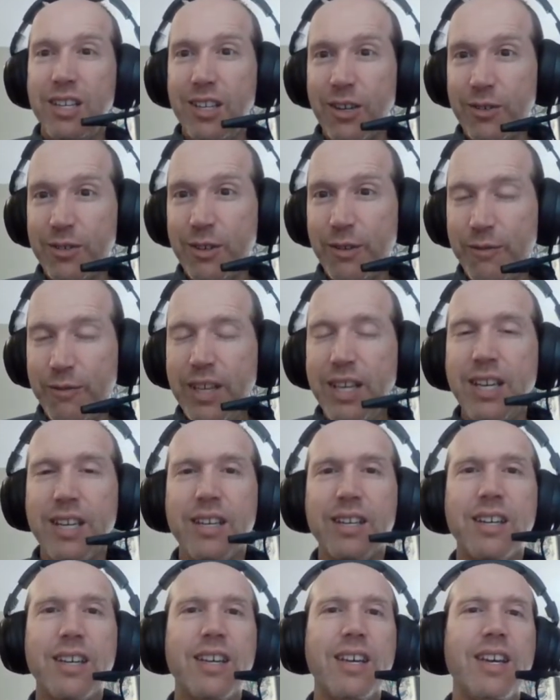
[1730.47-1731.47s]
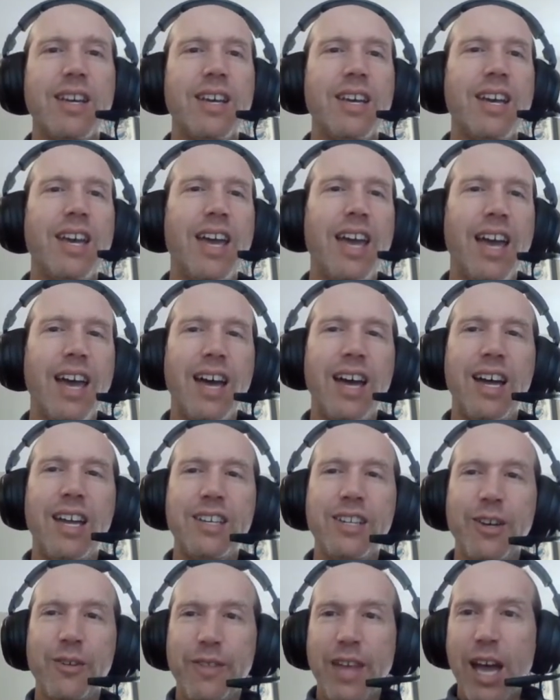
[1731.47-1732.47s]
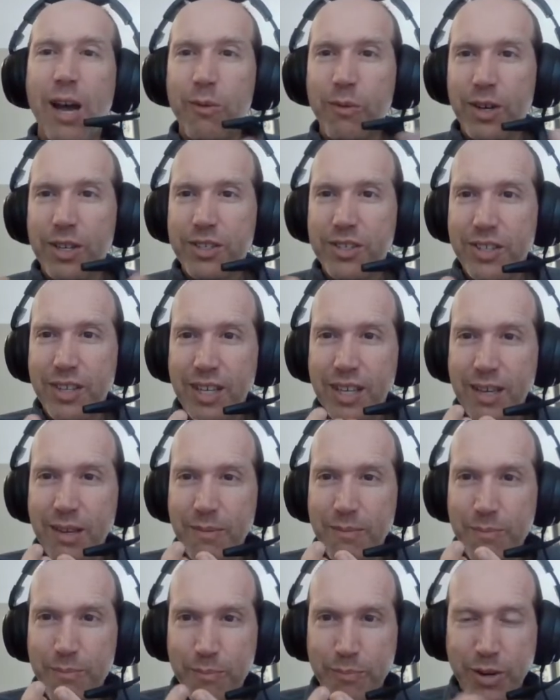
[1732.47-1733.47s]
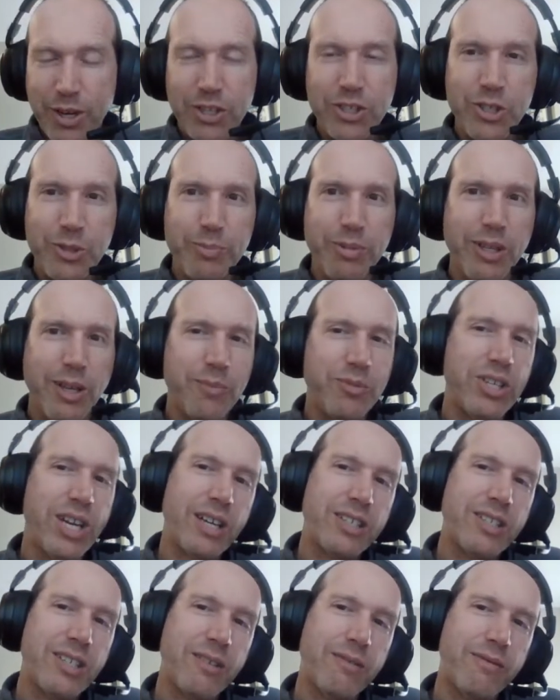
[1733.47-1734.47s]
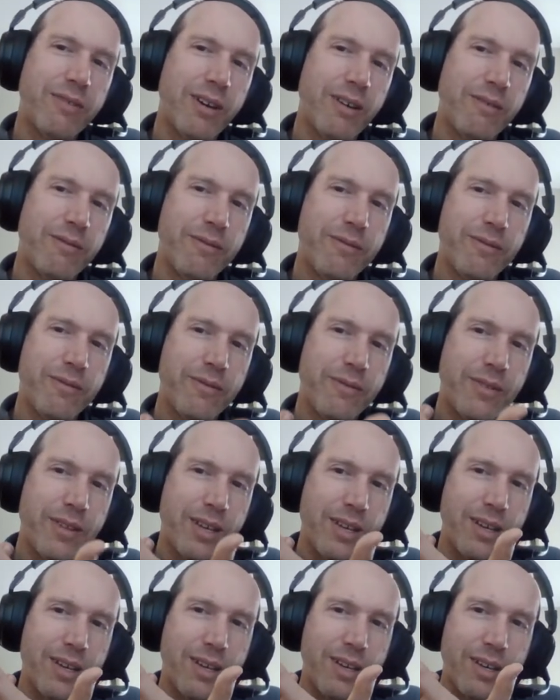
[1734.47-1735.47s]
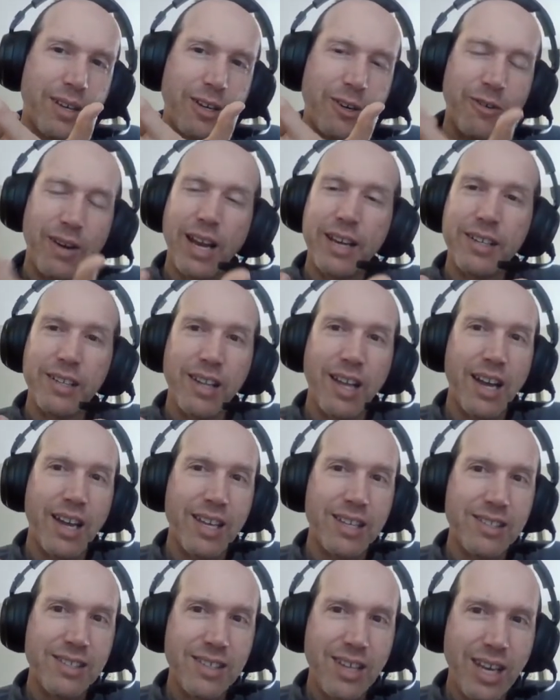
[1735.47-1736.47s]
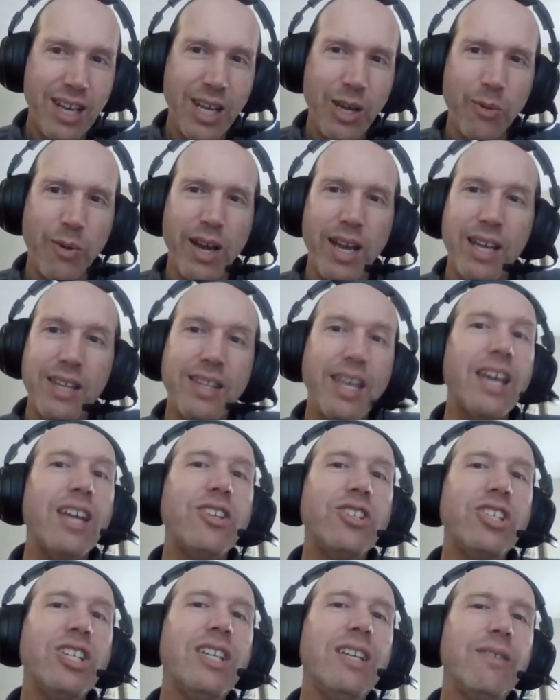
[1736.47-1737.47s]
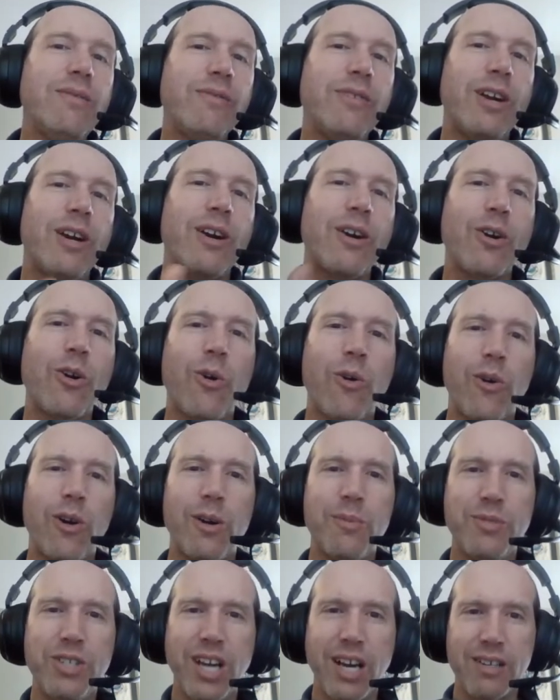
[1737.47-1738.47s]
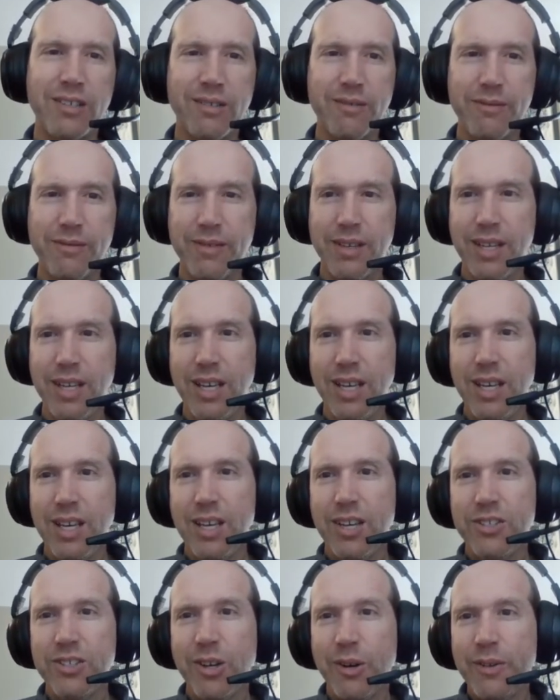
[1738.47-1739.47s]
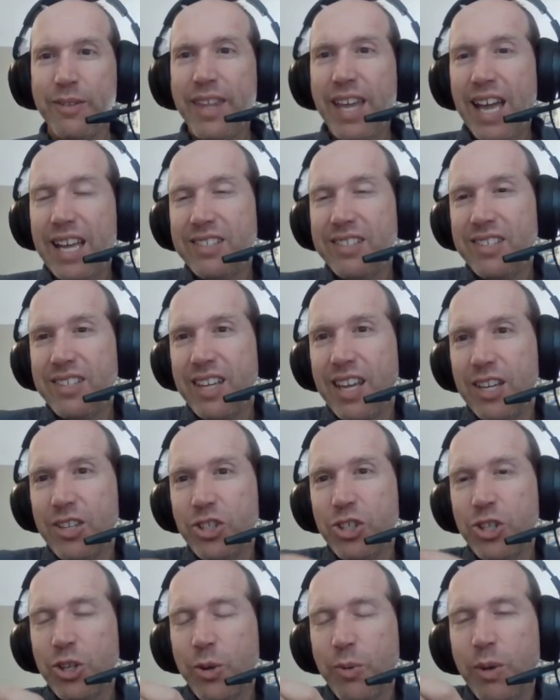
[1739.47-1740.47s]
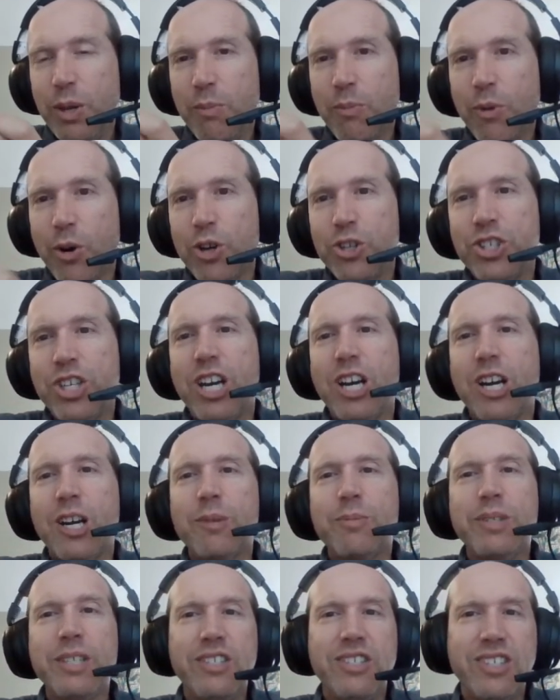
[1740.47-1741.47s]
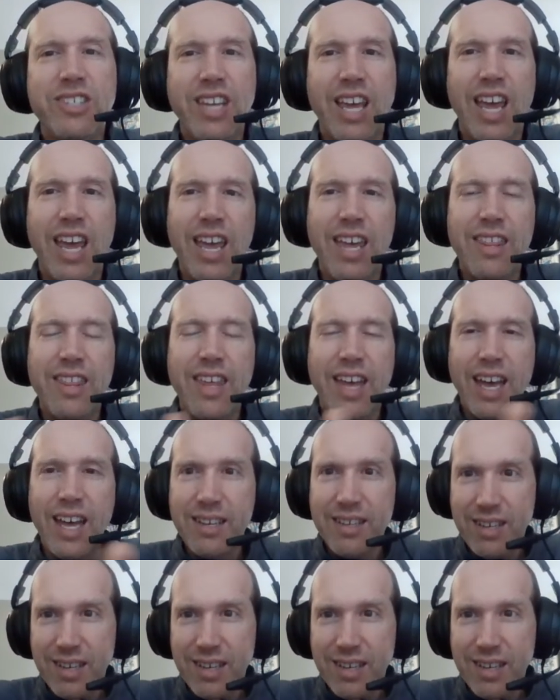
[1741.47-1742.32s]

defeated. And that was the principal objective of the Grand Alliance anyway, and they achieved their core objective. So in that sense, should we more charitably say that